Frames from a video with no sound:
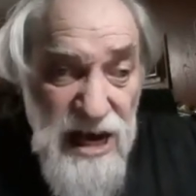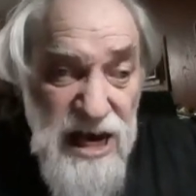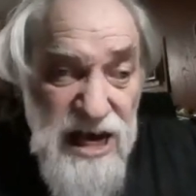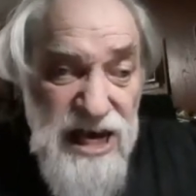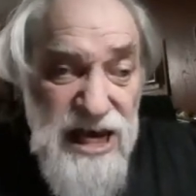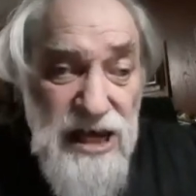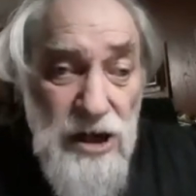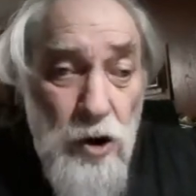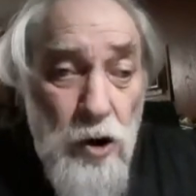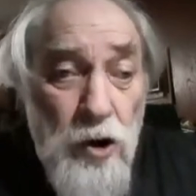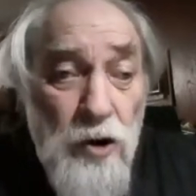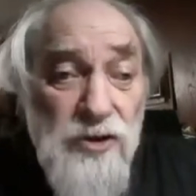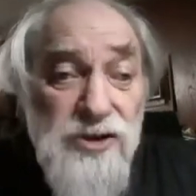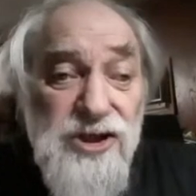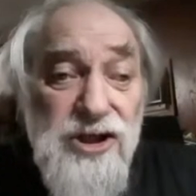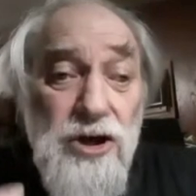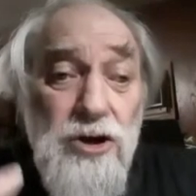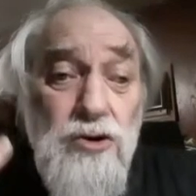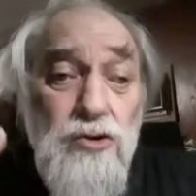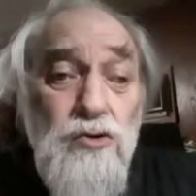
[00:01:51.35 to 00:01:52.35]
He
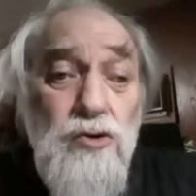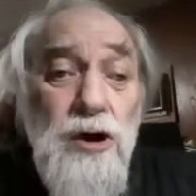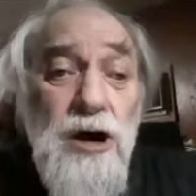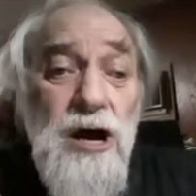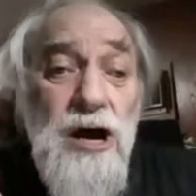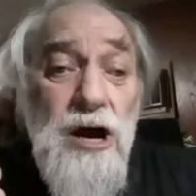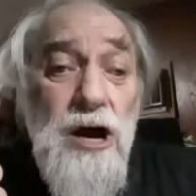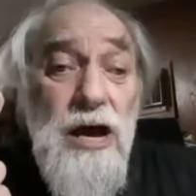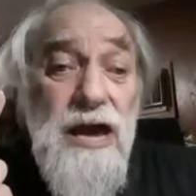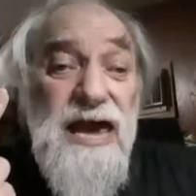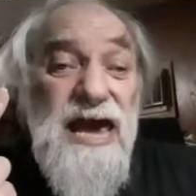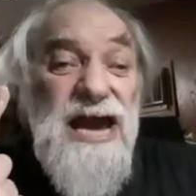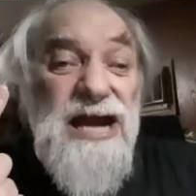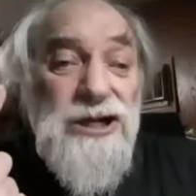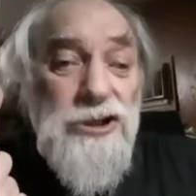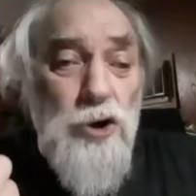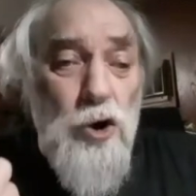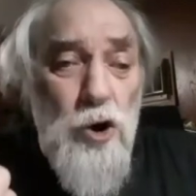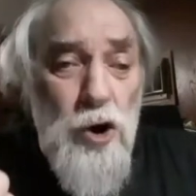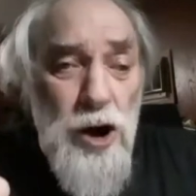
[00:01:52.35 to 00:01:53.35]
also
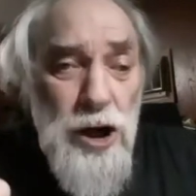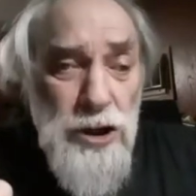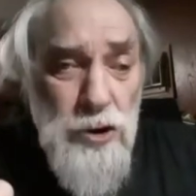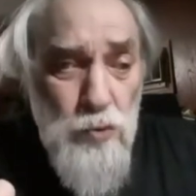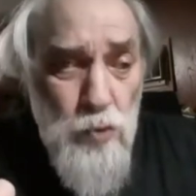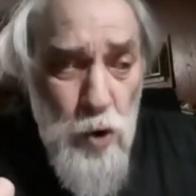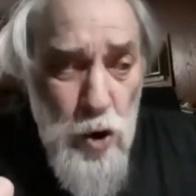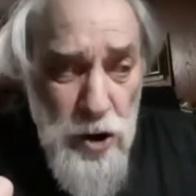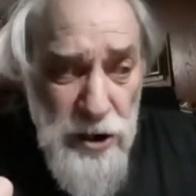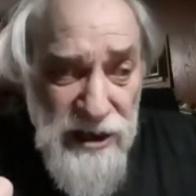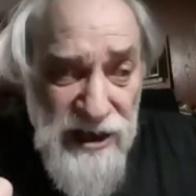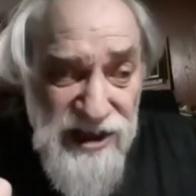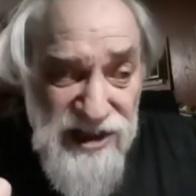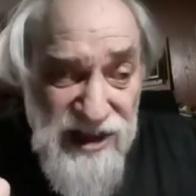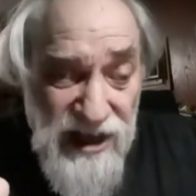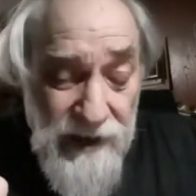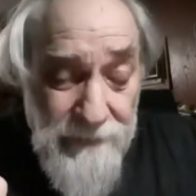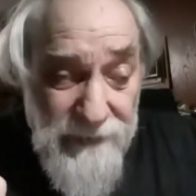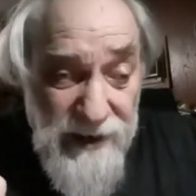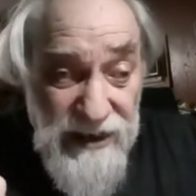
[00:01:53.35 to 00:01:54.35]
ignored warnings
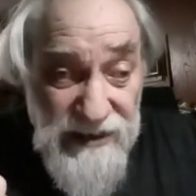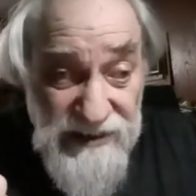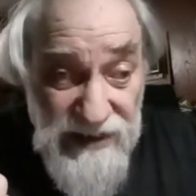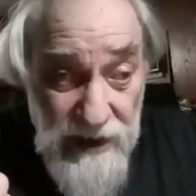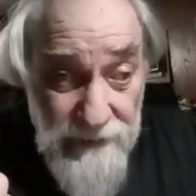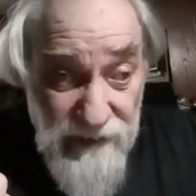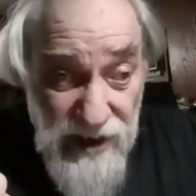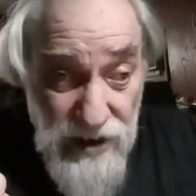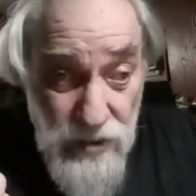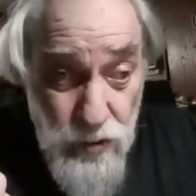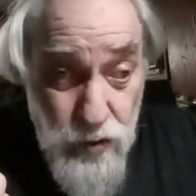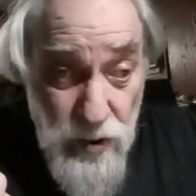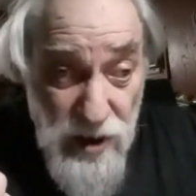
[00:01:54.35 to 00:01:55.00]
that a pandemic